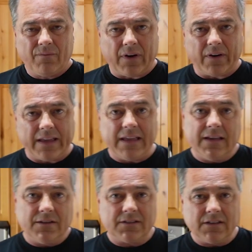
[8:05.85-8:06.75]
Very
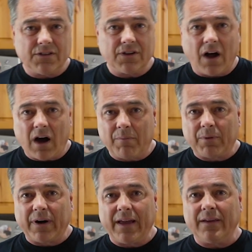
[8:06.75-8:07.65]
easy to
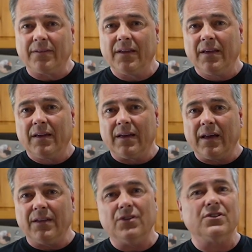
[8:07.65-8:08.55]
operate.
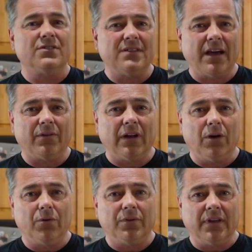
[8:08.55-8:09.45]
You just
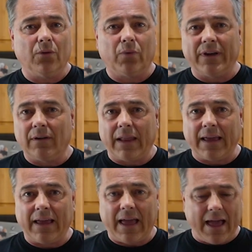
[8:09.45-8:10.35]
download the
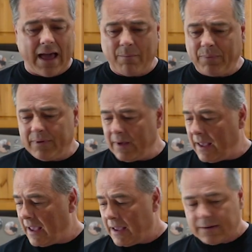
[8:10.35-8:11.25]
Reolink app,
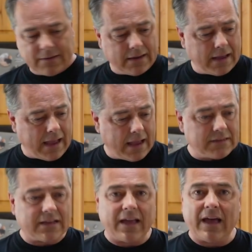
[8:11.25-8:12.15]
and
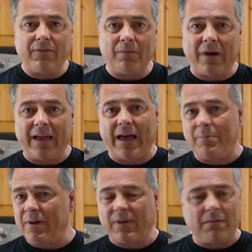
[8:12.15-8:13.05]
as I have in my
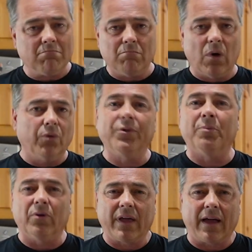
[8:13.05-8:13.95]
app, I've got
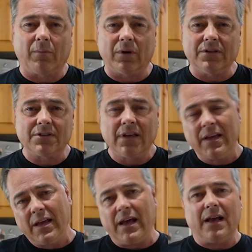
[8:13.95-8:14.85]
multiple cameras,
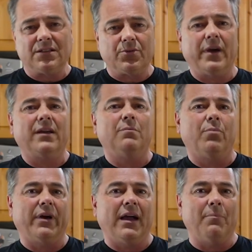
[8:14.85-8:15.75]
so I can
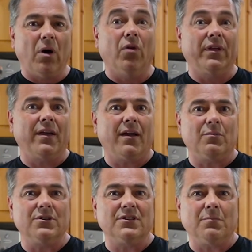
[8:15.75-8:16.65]
bring up all the
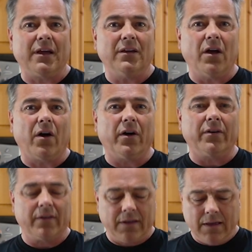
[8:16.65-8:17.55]
cameras in my yard.